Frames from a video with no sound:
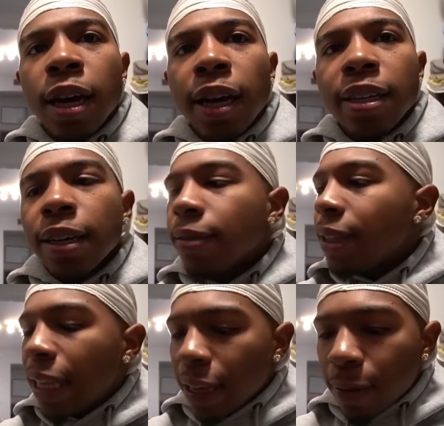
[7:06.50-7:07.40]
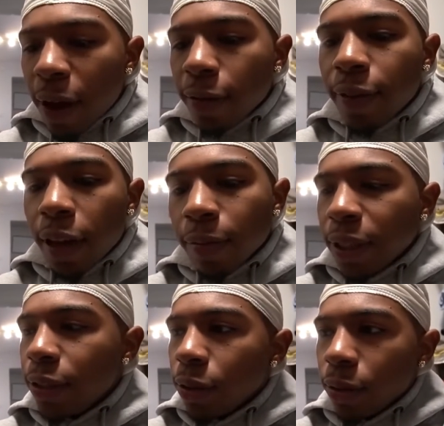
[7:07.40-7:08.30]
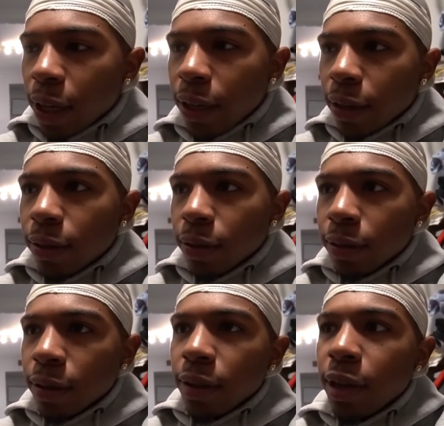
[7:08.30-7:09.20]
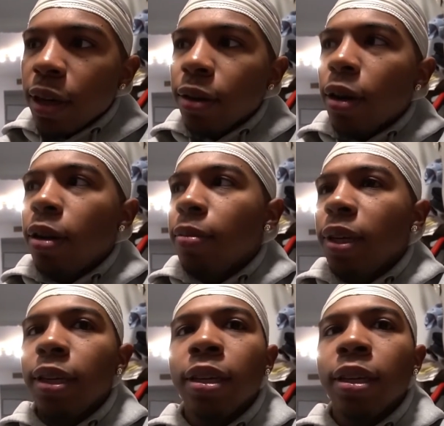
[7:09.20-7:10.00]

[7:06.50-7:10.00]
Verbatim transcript: I never think my family do they own dirt on me.